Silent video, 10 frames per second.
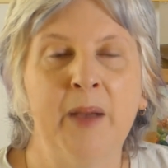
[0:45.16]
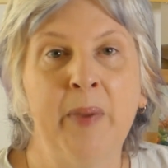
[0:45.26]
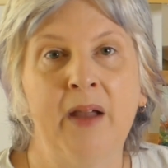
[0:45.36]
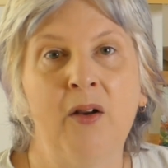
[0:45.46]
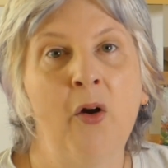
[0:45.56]

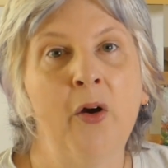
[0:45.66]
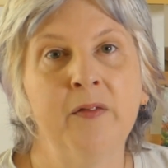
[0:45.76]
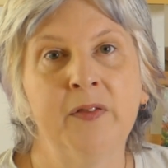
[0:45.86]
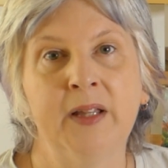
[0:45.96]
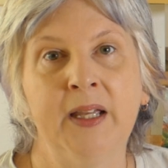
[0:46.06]
but
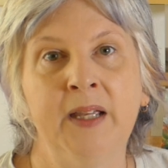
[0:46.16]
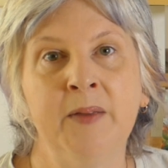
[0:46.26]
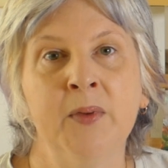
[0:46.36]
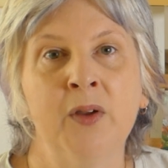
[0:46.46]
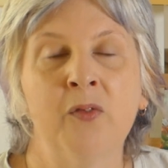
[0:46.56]

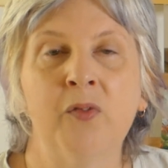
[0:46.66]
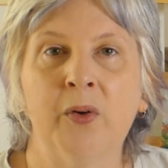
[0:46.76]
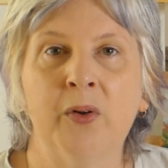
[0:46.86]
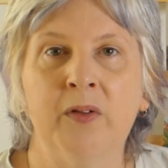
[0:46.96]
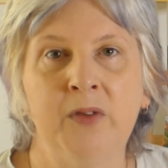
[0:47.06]
hopefully for
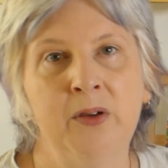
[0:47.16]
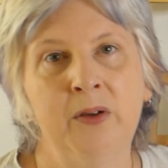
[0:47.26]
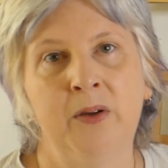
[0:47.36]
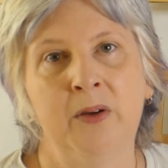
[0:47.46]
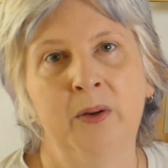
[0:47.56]
all of
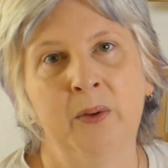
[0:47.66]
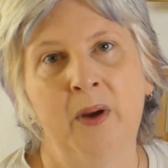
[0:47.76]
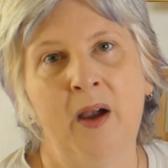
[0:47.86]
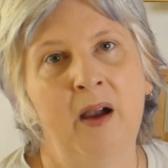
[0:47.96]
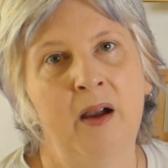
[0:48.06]
you
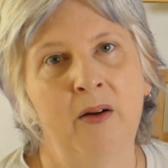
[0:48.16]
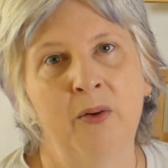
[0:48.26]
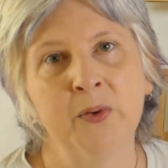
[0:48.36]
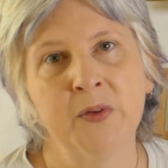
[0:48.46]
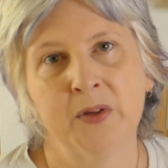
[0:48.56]
who are
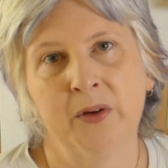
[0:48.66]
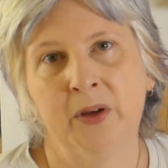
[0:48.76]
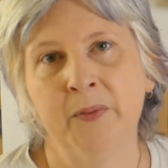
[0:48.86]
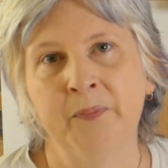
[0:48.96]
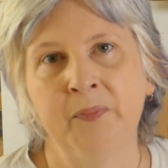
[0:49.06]

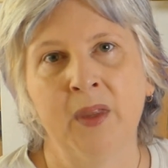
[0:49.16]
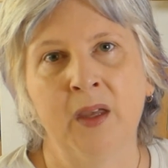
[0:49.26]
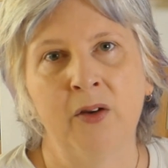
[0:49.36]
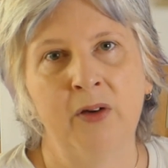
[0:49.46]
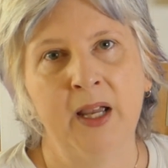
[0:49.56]
also
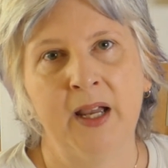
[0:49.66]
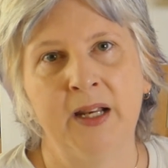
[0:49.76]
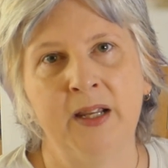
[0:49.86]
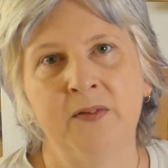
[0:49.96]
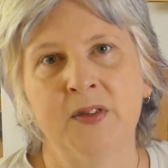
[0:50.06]

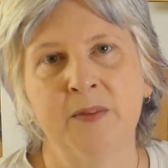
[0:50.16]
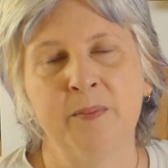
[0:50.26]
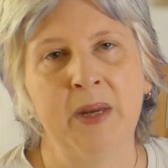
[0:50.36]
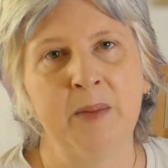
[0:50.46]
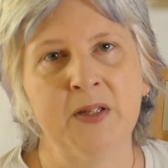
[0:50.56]
creatives,
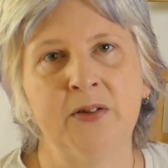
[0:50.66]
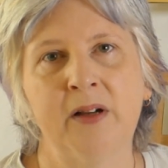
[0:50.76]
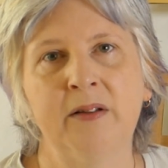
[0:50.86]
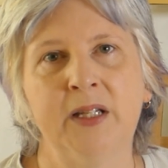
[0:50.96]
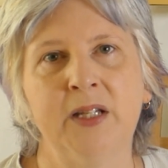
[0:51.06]
maybe
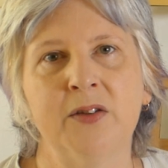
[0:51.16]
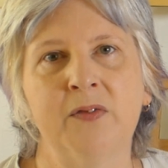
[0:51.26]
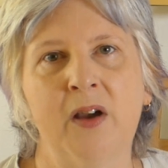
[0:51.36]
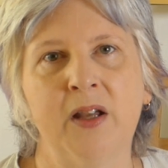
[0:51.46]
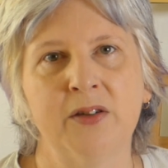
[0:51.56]
struggling to
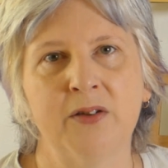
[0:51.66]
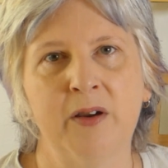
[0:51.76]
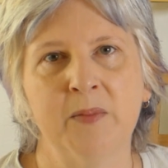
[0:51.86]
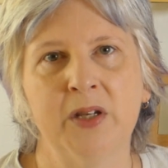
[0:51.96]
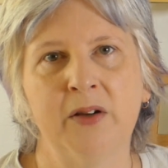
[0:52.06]
find
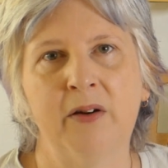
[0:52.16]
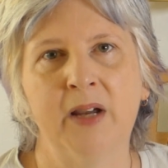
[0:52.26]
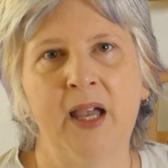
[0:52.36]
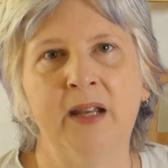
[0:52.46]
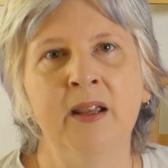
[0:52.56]
time to
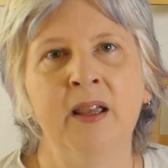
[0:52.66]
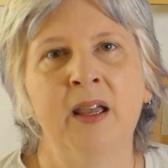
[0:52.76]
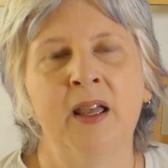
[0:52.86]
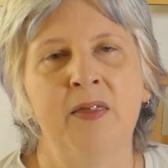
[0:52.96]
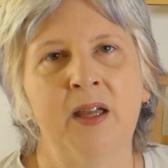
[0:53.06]
create,
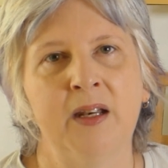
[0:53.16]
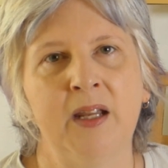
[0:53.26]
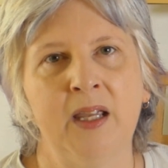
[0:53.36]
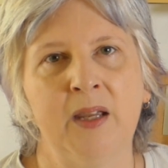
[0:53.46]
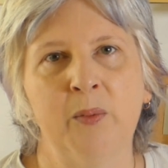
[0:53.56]

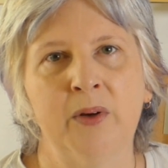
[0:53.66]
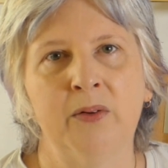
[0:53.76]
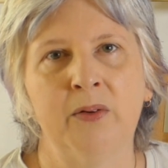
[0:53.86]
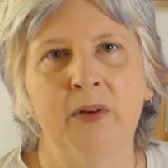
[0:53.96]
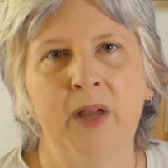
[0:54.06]
that it
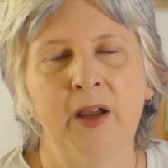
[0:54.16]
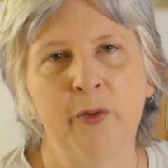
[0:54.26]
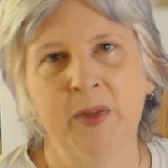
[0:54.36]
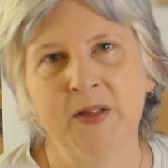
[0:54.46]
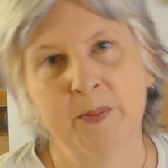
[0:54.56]
will
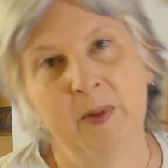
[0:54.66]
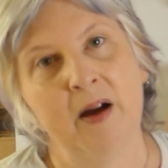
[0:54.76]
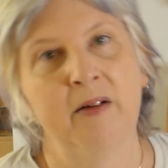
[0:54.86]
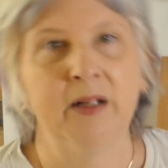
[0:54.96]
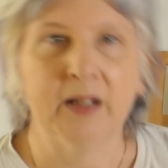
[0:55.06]
help
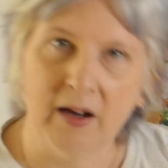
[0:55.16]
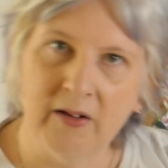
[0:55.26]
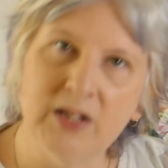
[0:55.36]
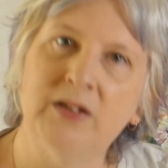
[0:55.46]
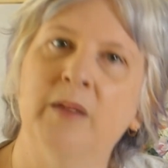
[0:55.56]
inspire and
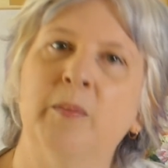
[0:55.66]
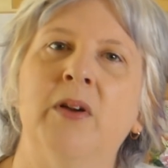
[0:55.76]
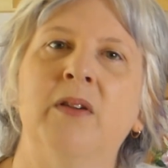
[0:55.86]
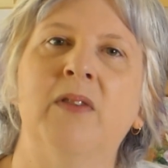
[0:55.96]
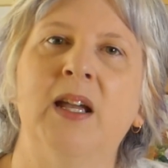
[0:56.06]
encourage and
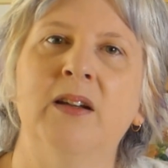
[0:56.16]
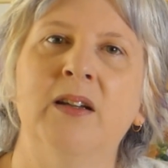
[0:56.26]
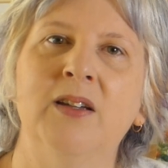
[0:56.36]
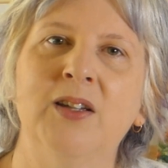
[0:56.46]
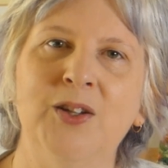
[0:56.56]
motivate
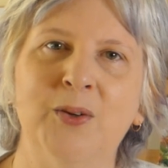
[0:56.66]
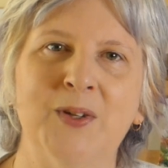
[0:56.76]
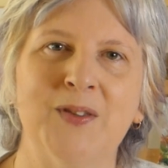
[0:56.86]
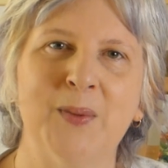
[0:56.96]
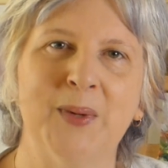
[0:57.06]
you
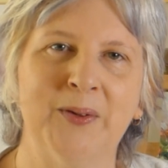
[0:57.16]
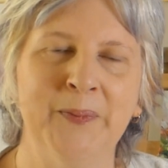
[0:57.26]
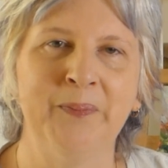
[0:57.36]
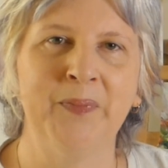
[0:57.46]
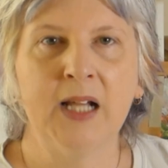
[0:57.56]
as well.
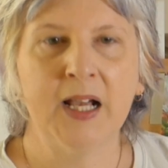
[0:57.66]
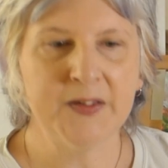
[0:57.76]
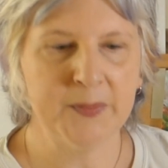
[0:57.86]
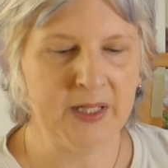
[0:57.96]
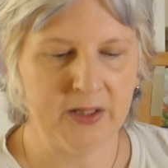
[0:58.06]

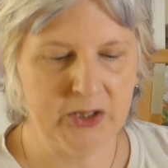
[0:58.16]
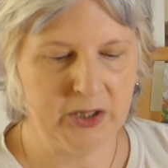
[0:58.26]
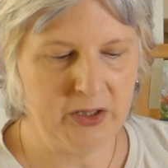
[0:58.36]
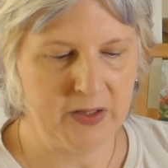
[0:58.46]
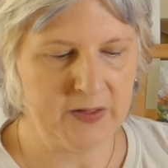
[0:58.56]
Last week I
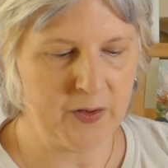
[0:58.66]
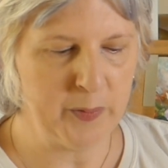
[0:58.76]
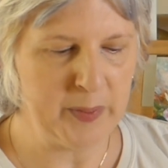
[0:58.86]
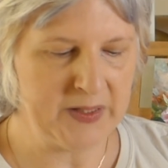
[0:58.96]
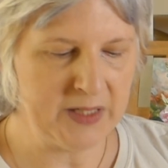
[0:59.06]
showed you this
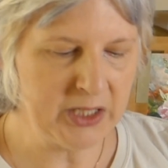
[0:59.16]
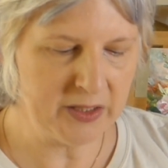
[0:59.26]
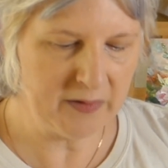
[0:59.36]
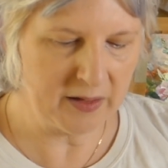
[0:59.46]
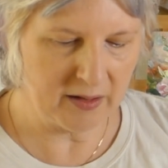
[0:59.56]

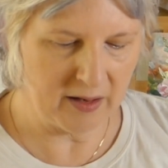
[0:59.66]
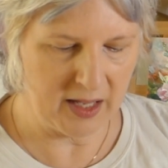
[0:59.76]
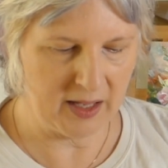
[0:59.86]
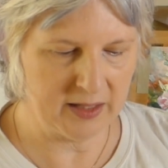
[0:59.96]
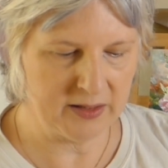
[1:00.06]
composition that I
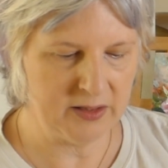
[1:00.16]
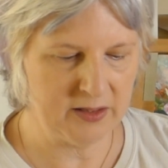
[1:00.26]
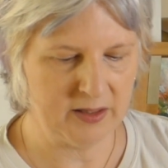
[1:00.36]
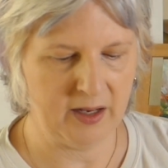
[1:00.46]
had